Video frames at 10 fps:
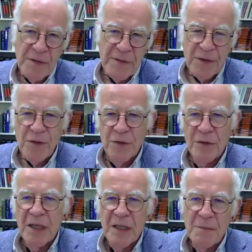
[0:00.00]
we were
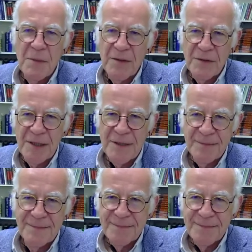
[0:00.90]
talking about it.